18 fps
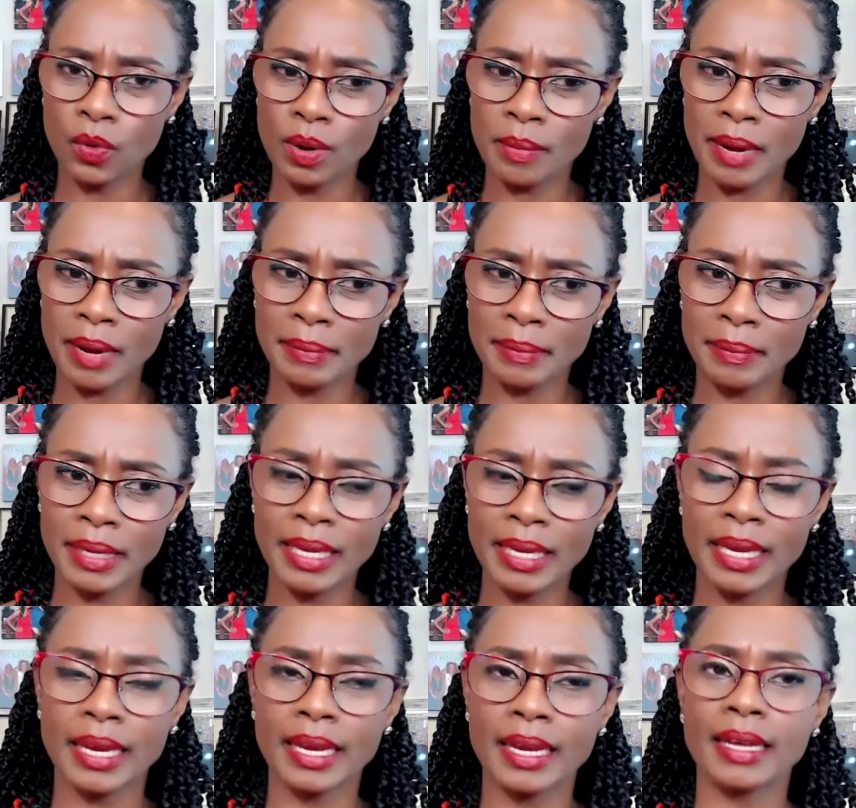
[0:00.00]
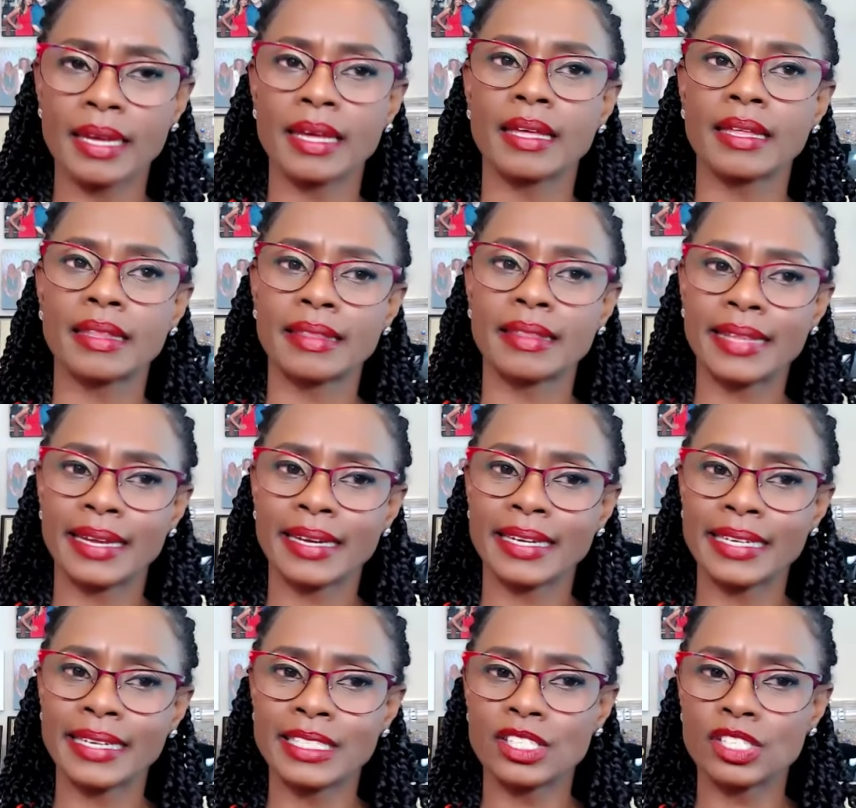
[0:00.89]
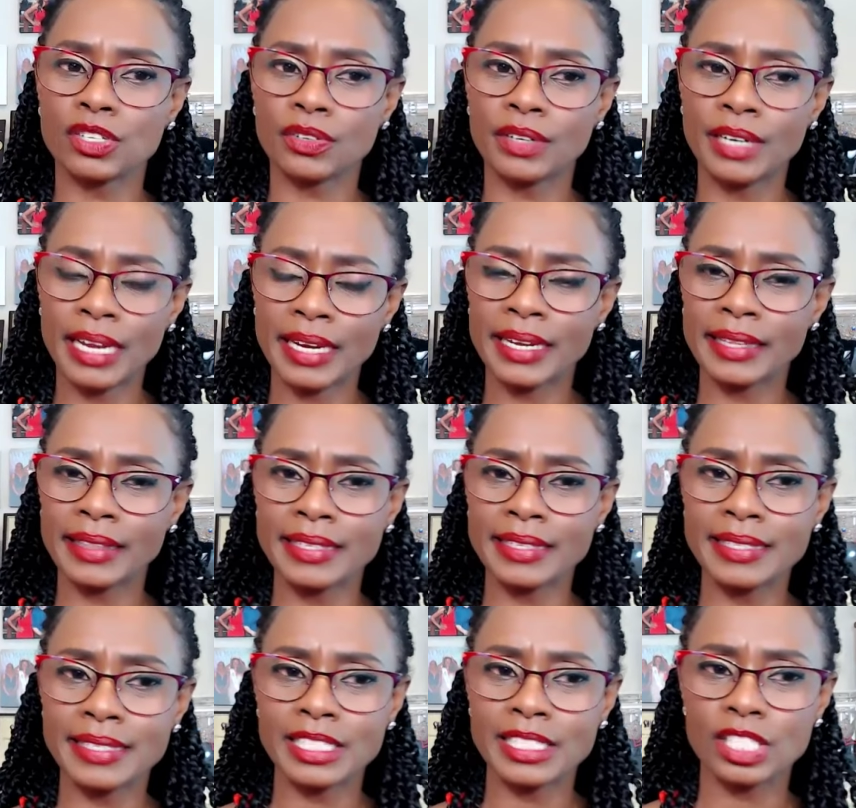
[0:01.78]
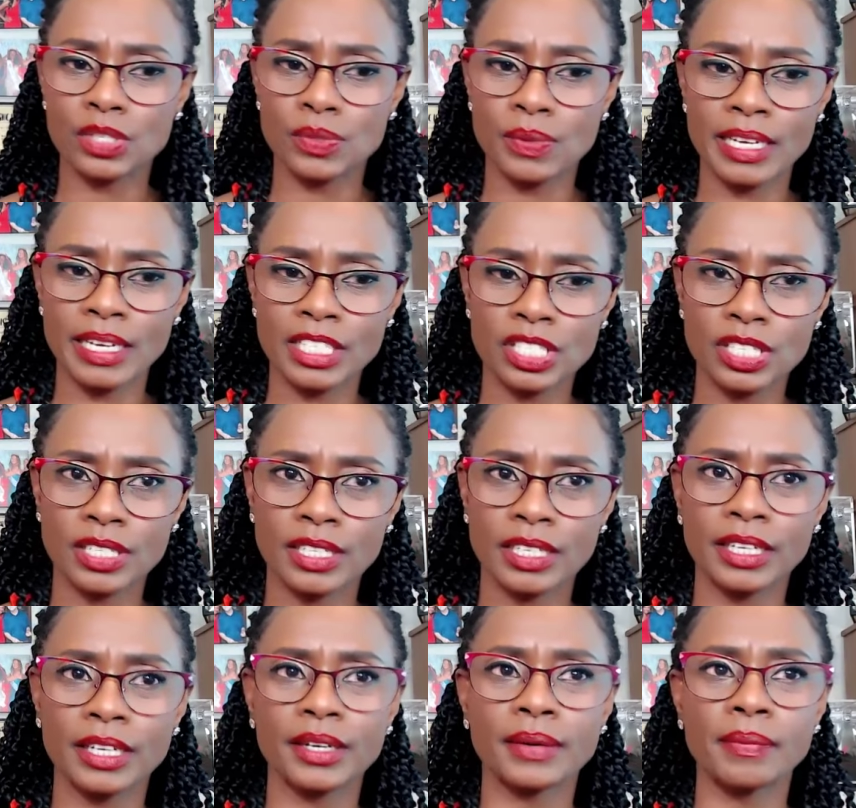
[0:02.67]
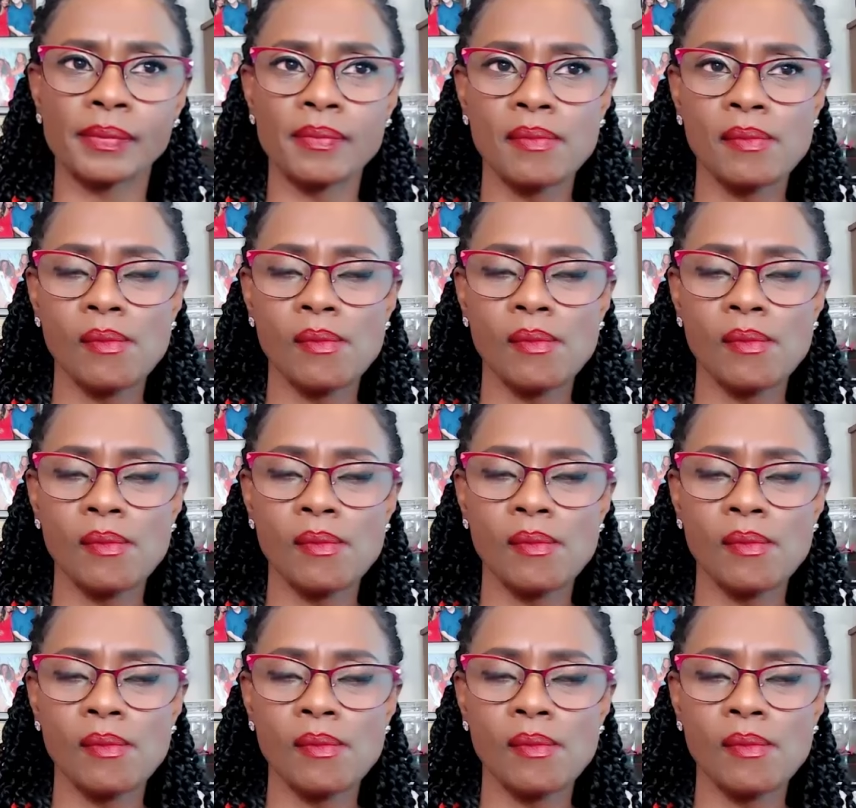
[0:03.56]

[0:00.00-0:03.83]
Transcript: Who am I being that is creating this situation here?